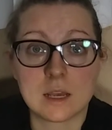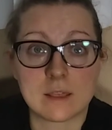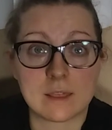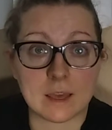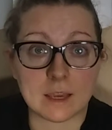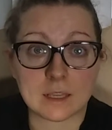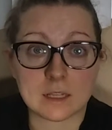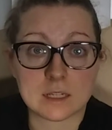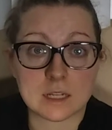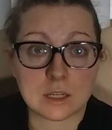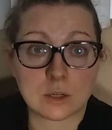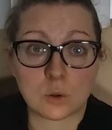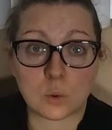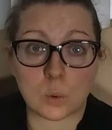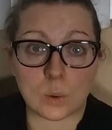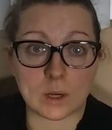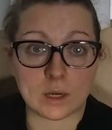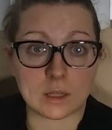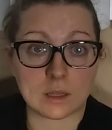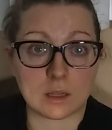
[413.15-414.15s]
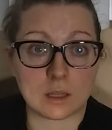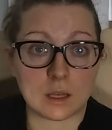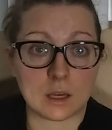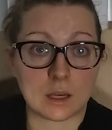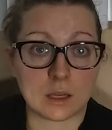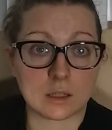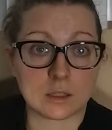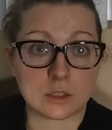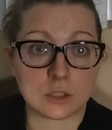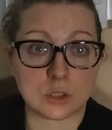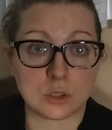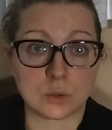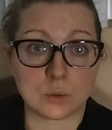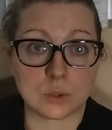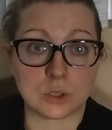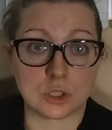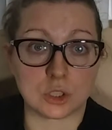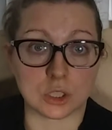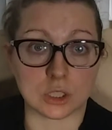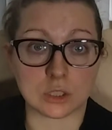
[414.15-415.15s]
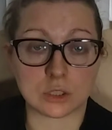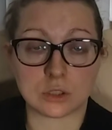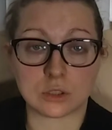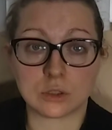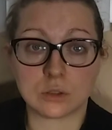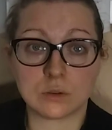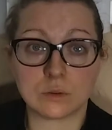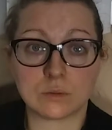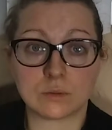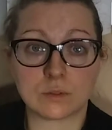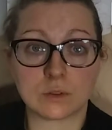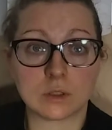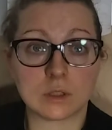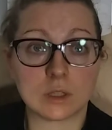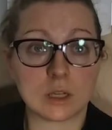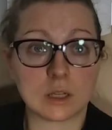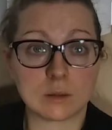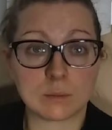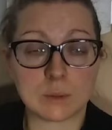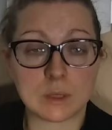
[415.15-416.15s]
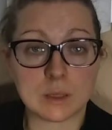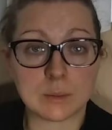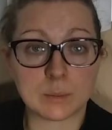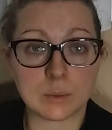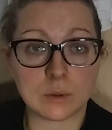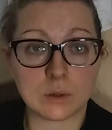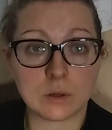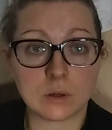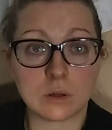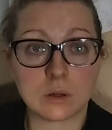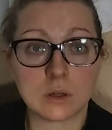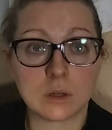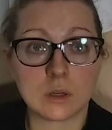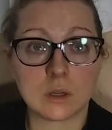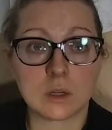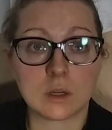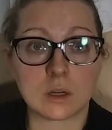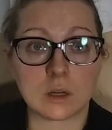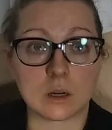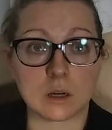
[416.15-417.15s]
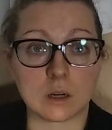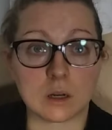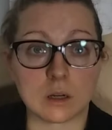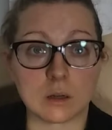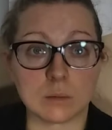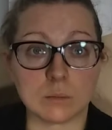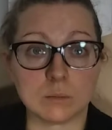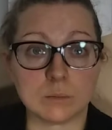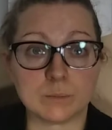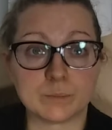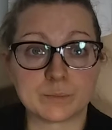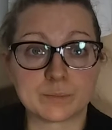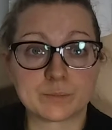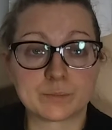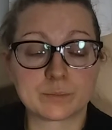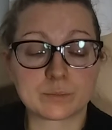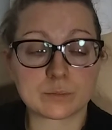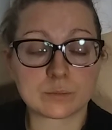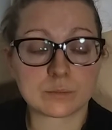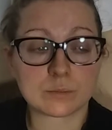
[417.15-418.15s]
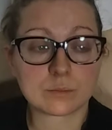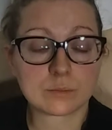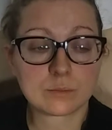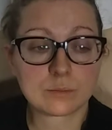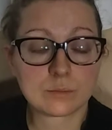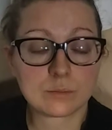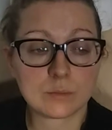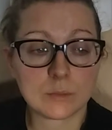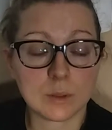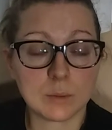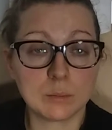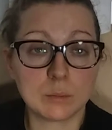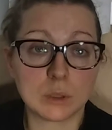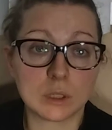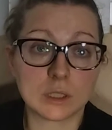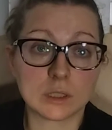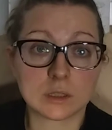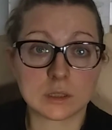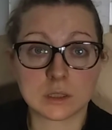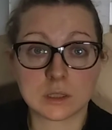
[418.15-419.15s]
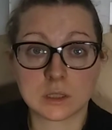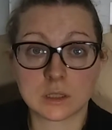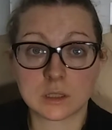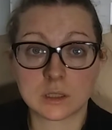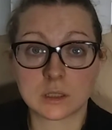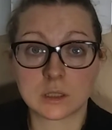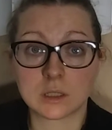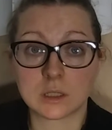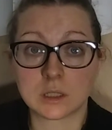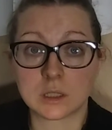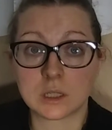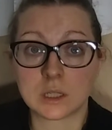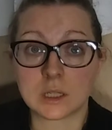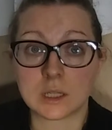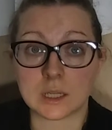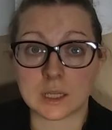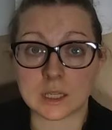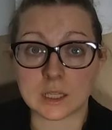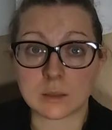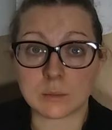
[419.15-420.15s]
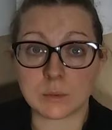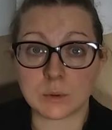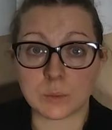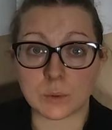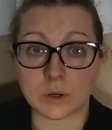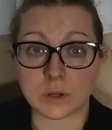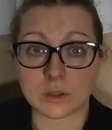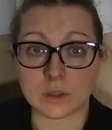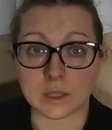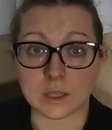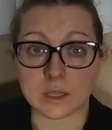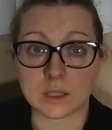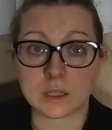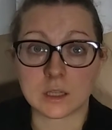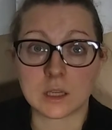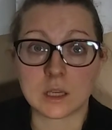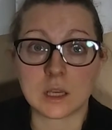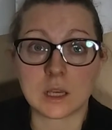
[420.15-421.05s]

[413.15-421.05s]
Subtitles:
That can take quite a lot to adjust to for a lot of people, but it can be worth it.